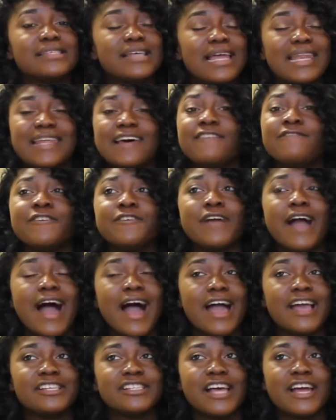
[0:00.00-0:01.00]
I love you
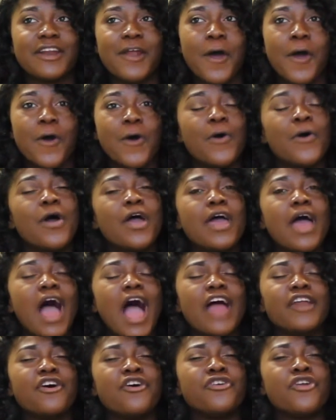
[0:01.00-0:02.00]
guys. I know
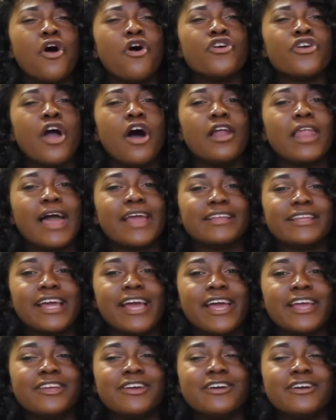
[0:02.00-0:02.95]
I don't know y'all like that.